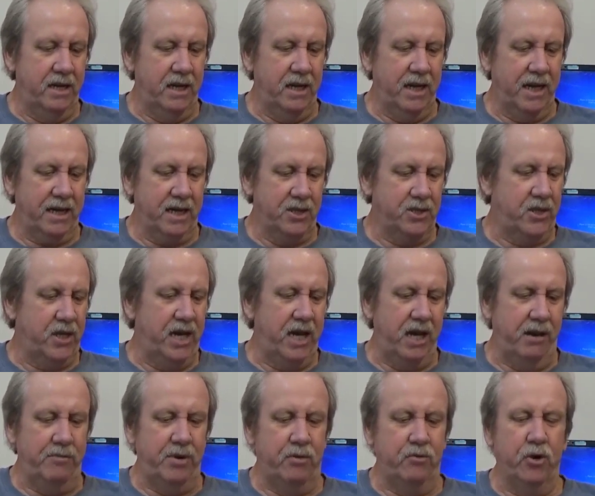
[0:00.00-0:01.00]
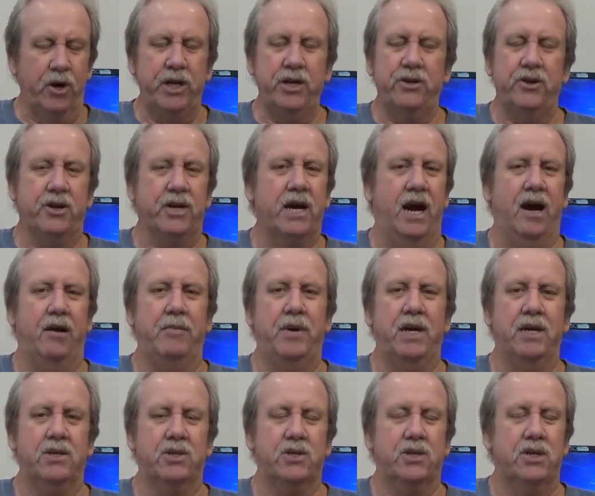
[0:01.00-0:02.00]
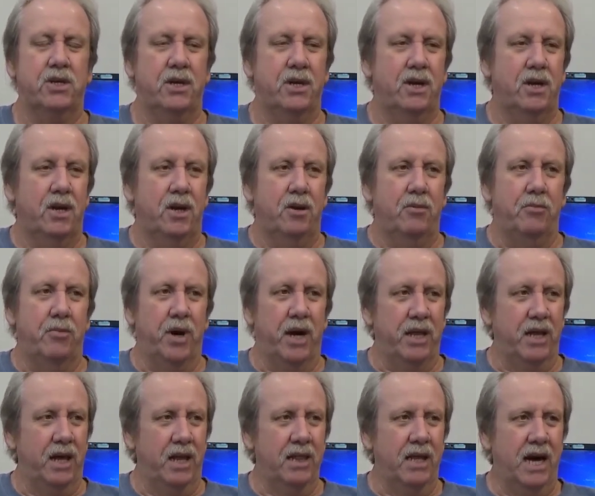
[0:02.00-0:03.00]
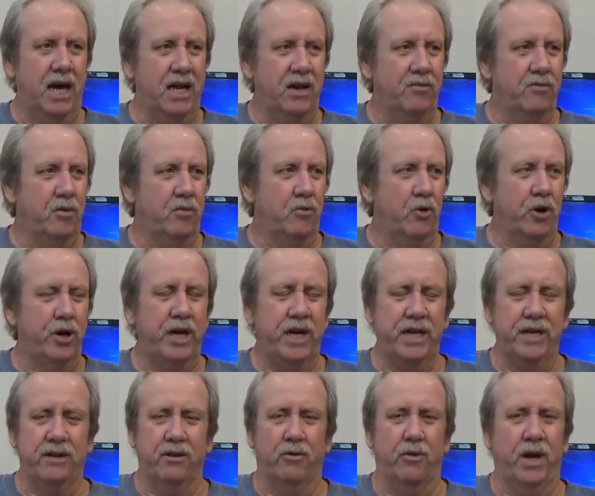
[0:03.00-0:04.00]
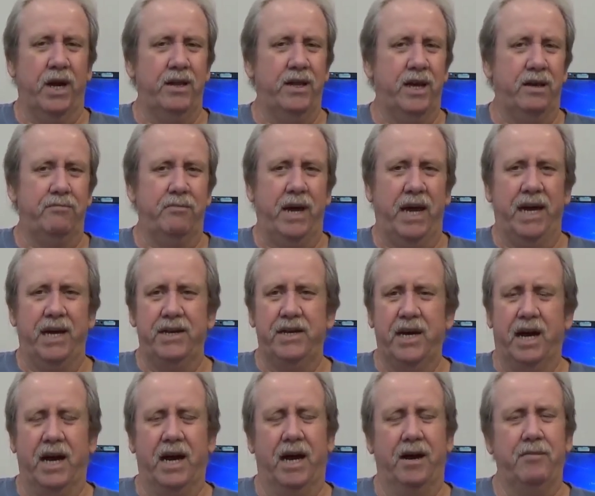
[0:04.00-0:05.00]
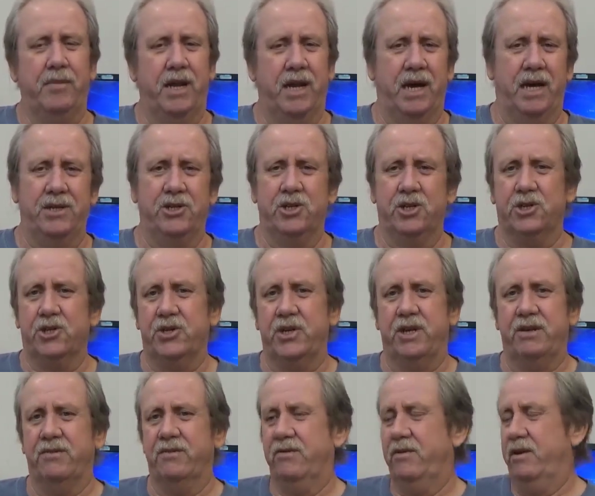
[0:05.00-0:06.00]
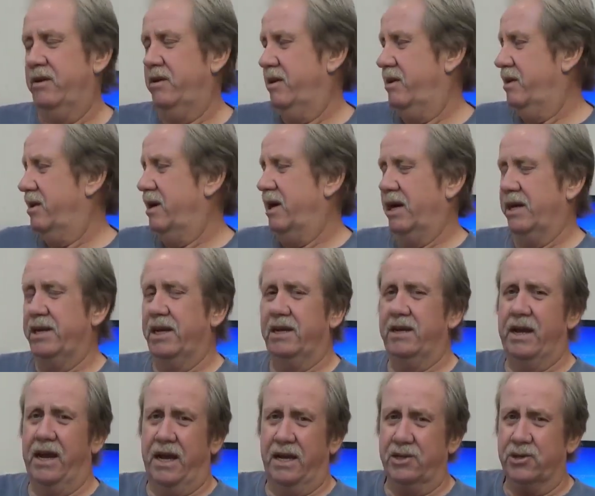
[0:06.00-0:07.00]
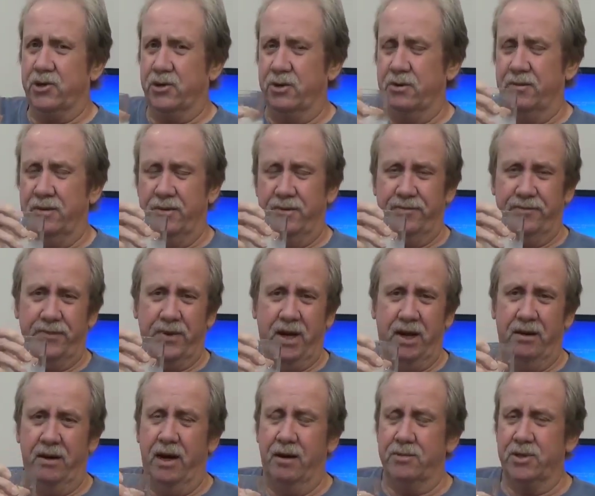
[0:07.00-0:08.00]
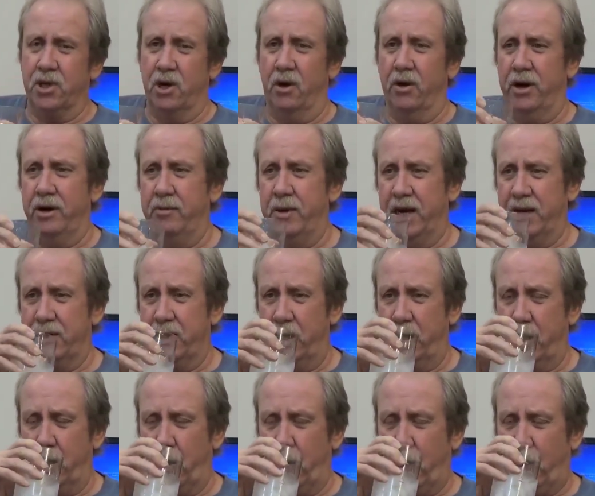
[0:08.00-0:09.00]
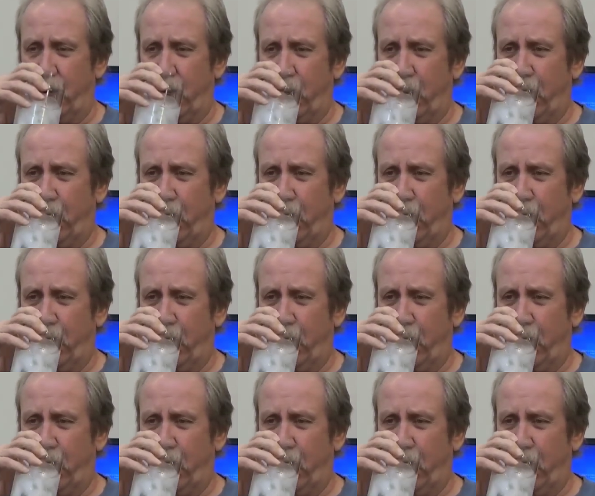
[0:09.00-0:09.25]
Uh, like I said, I've been reading your comments, but a lot of them were hitting around that bad time, and I just didn't, I didn't answer them. Uh, I'm sorry about that.